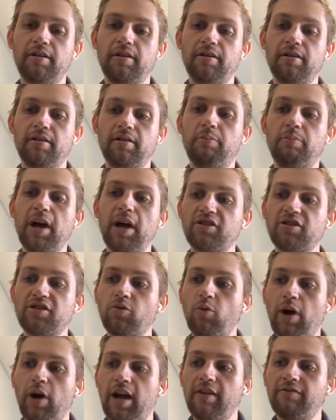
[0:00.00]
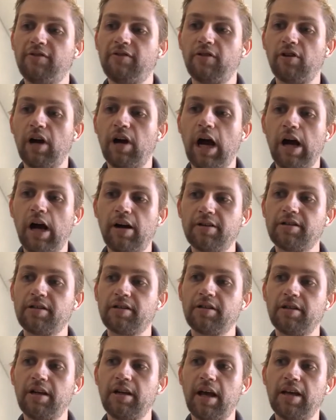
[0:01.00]
best way for
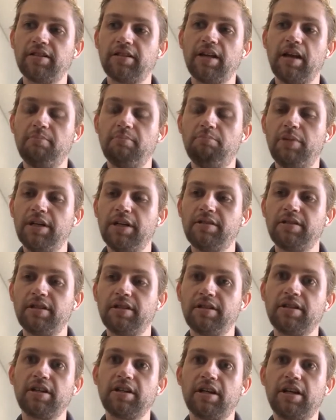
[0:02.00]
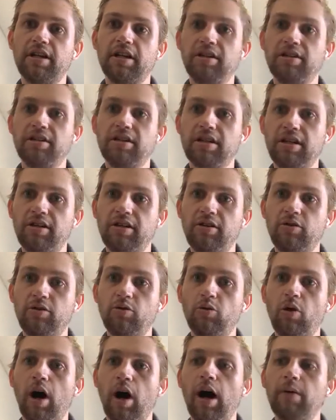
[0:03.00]
us as a business to
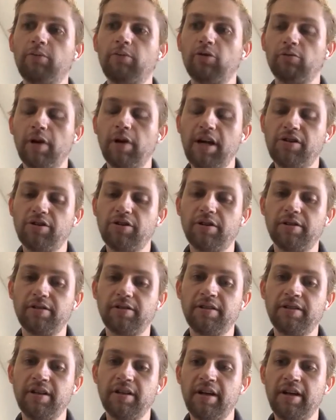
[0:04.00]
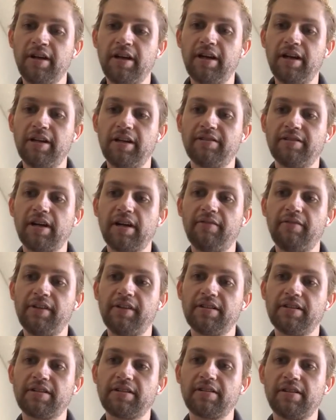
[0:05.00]
continue operations is
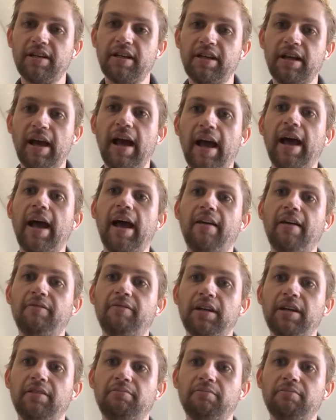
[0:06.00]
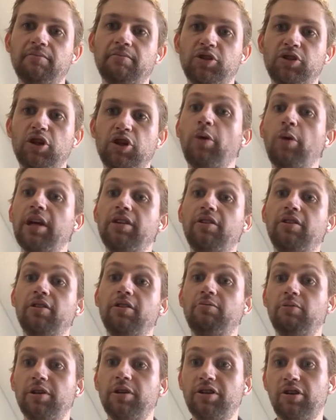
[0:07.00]
obviously showing
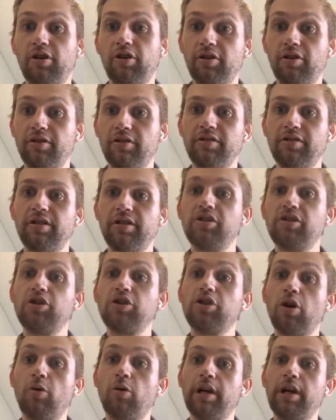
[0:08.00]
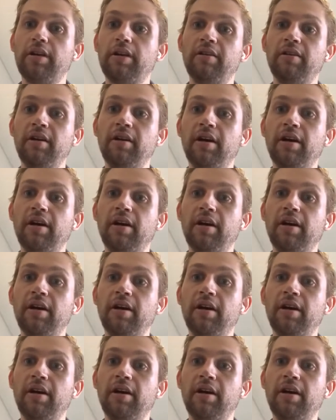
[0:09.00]
good returns and showing